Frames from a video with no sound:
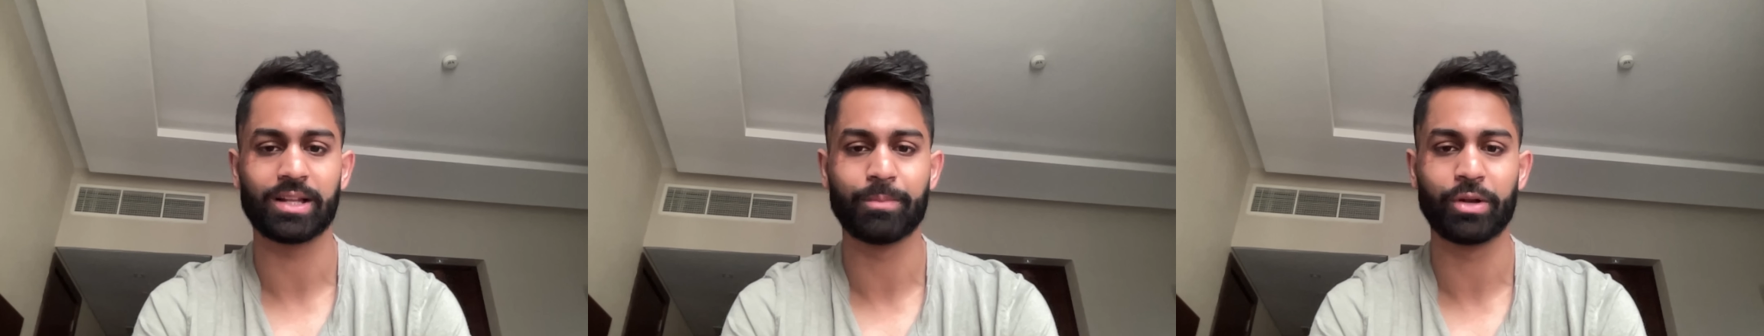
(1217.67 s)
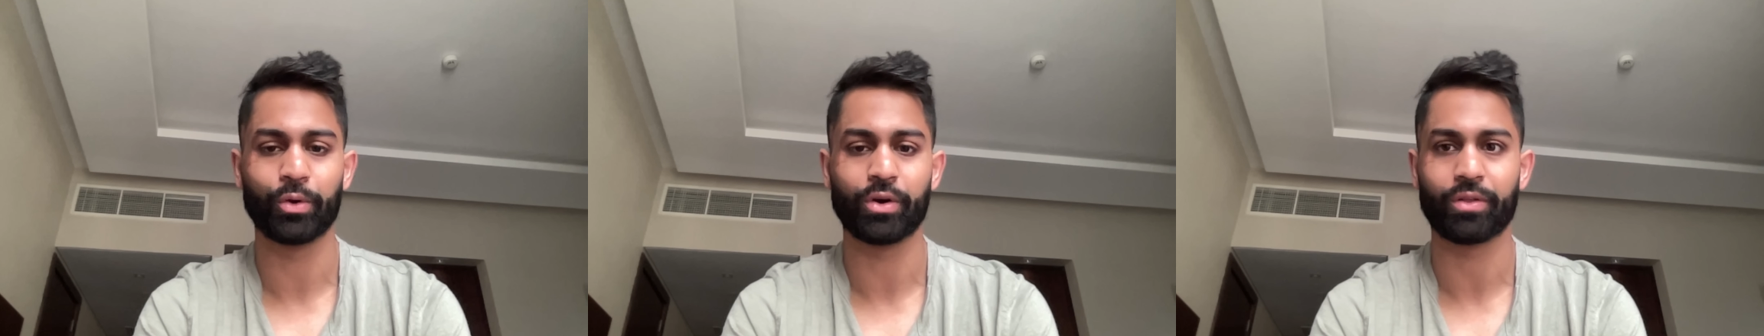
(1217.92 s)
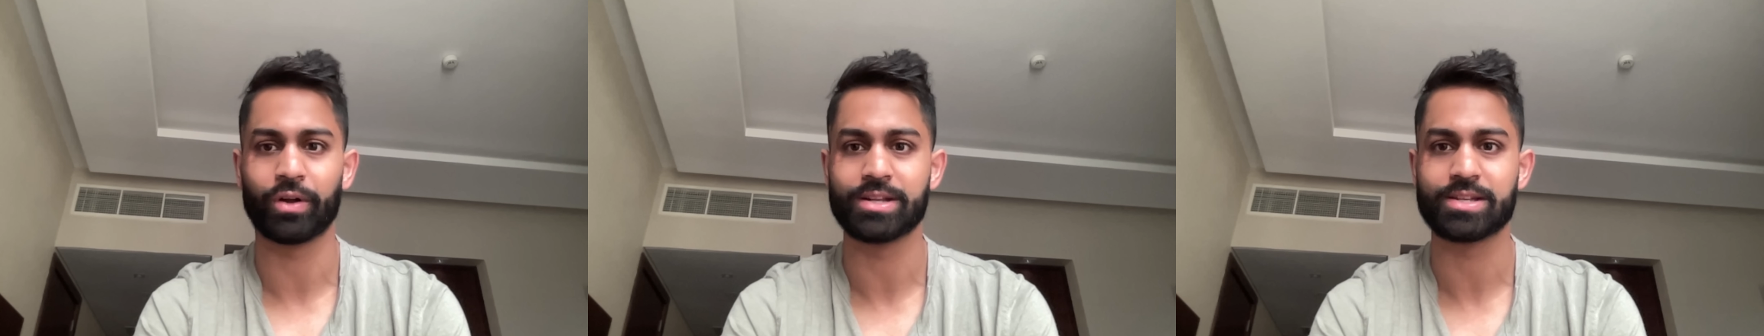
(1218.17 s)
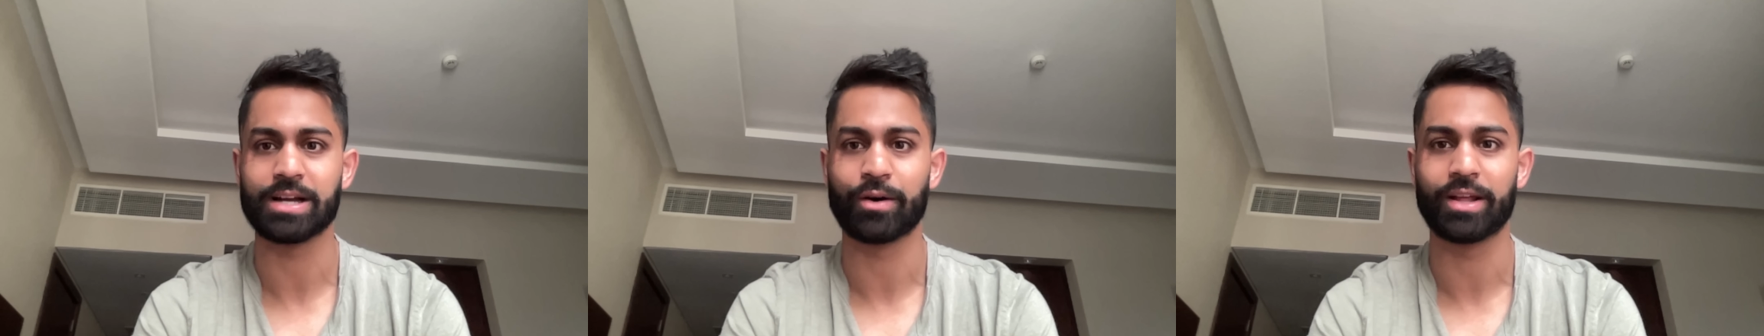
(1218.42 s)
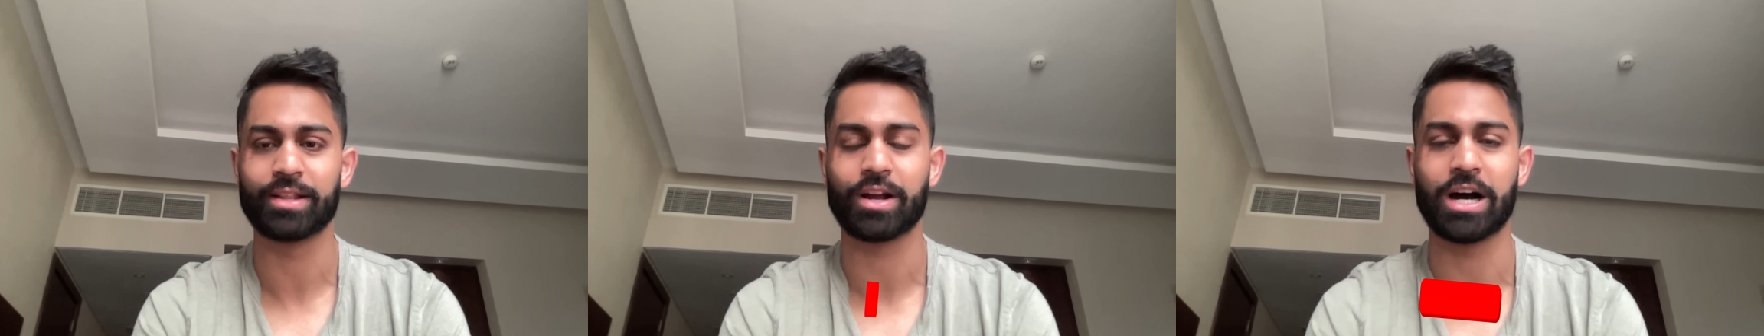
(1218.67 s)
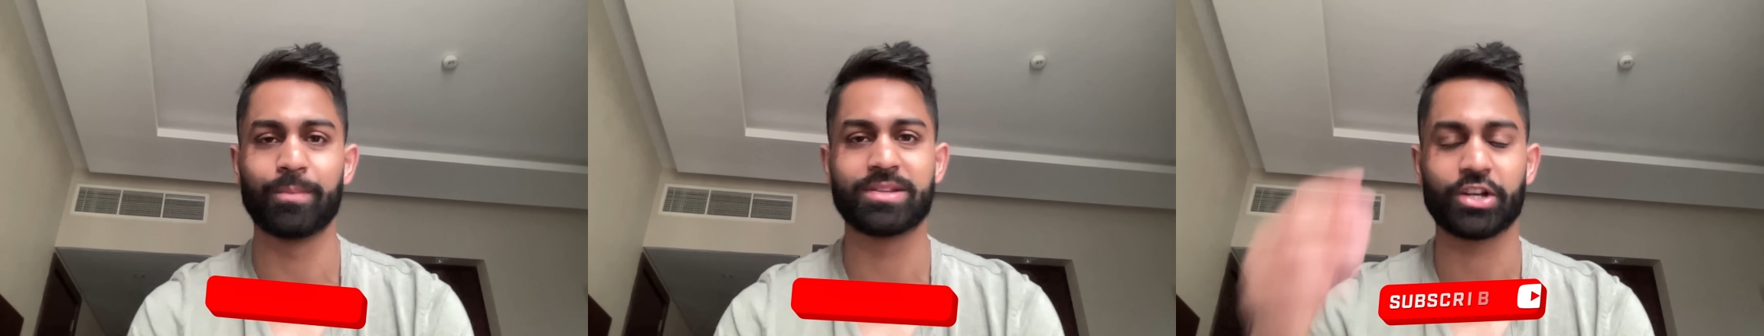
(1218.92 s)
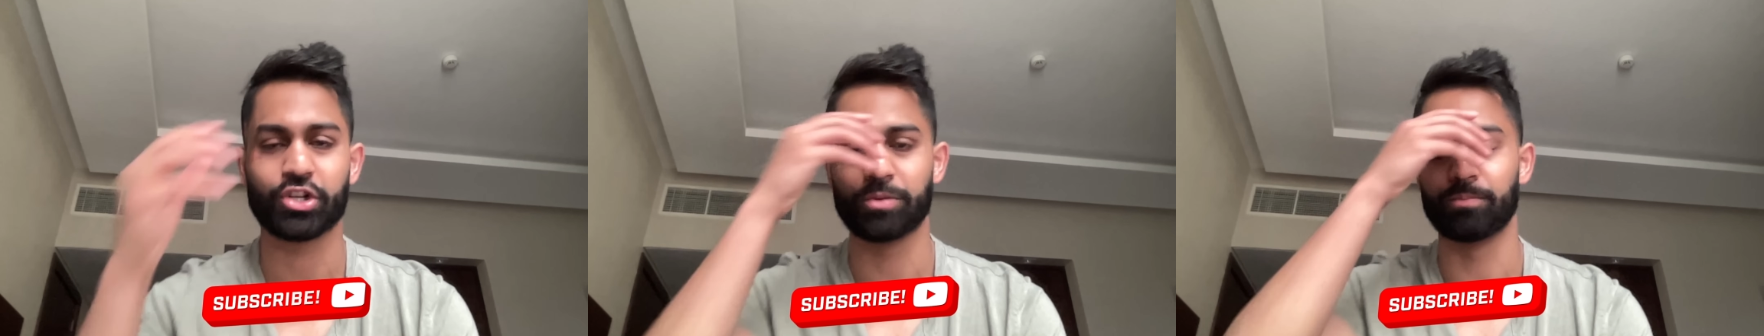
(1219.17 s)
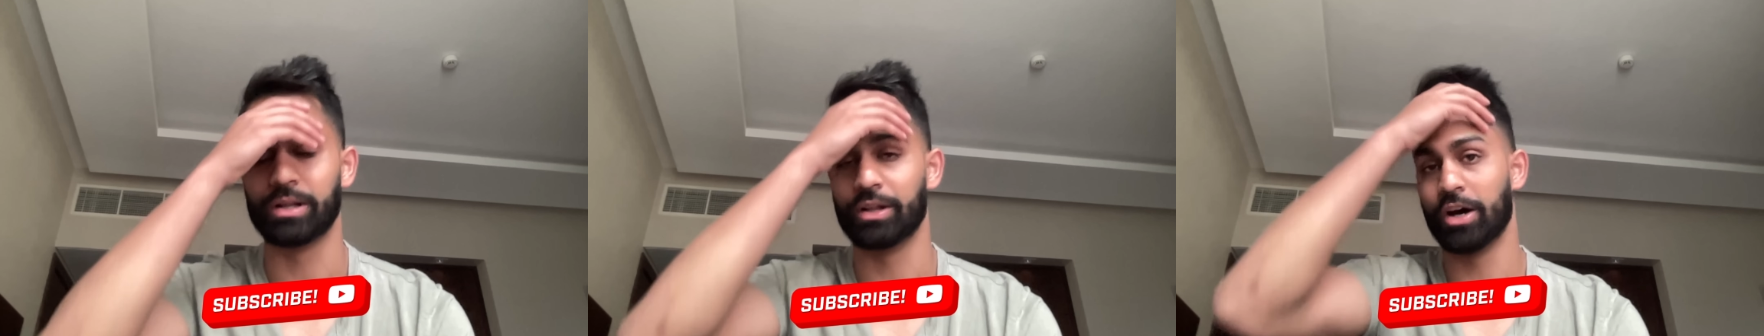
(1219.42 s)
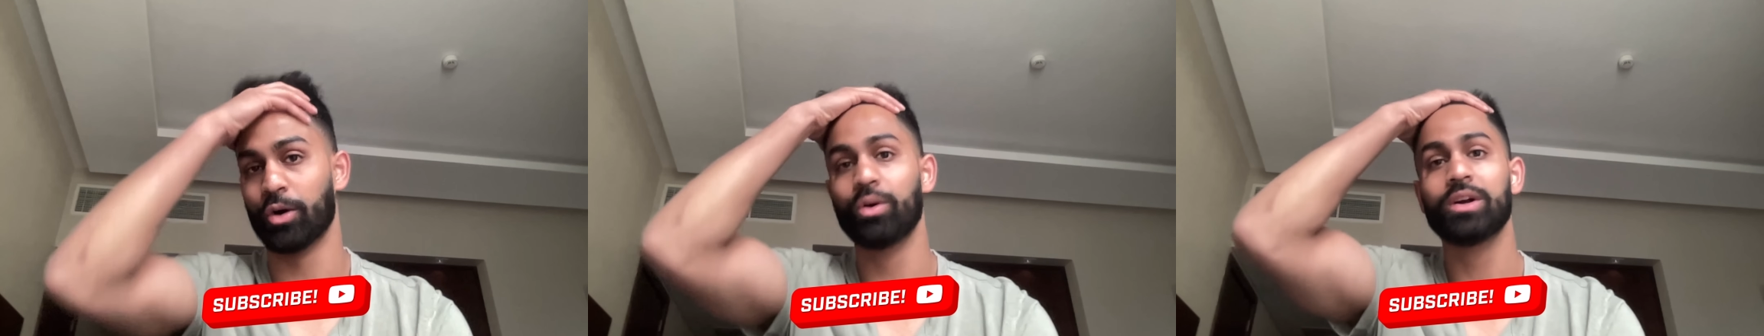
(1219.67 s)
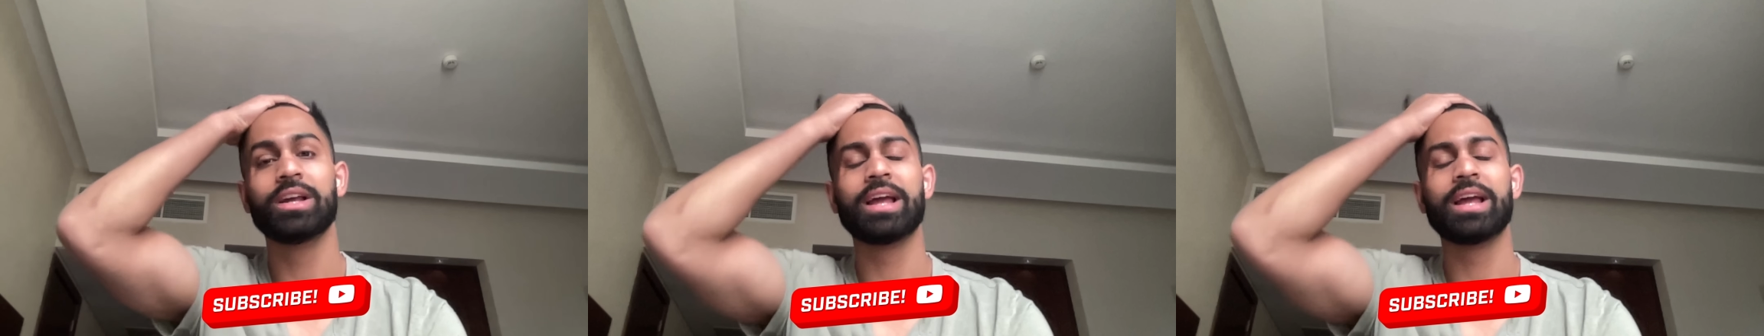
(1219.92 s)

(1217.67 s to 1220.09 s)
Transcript: Let me know your thoughts down in the comment section below.